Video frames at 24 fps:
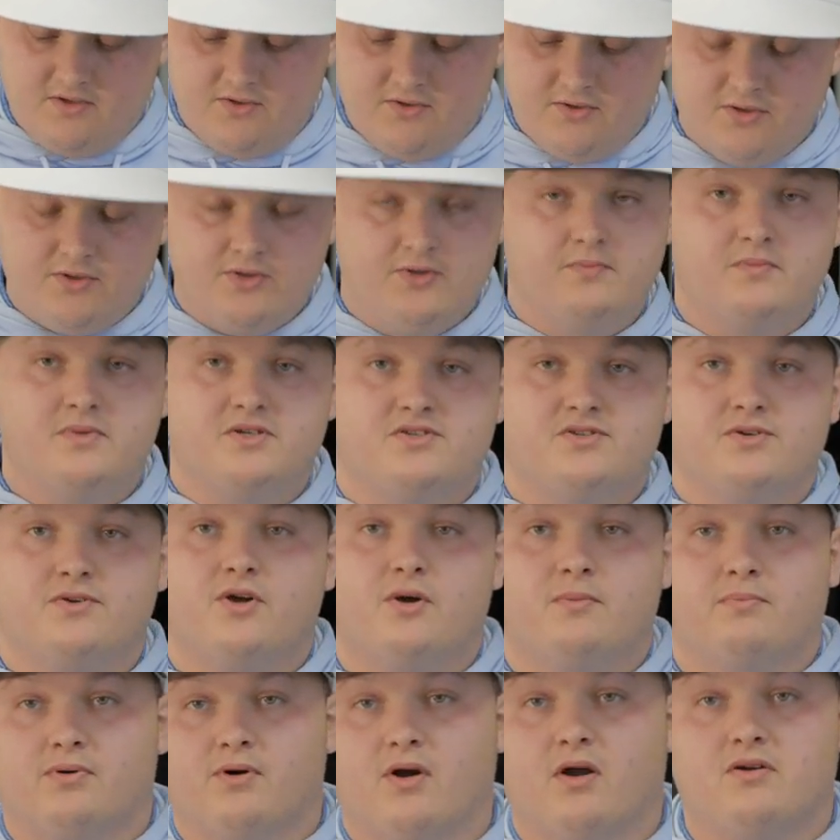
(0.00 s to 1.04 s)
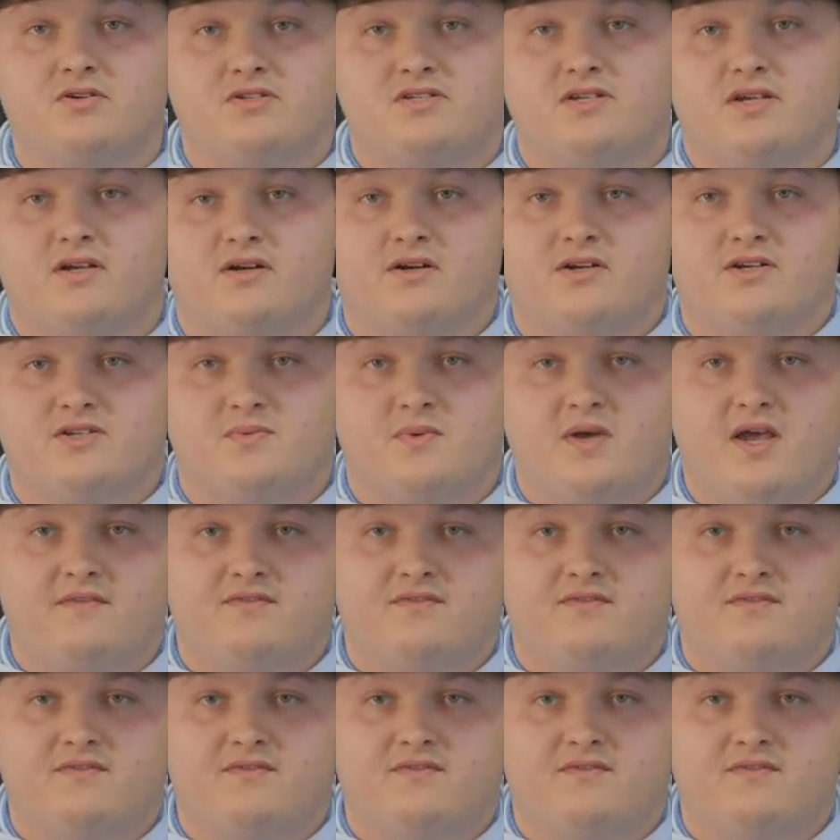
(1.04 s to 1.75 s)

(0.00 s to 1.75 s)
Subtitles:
the new Mizuno Pro series.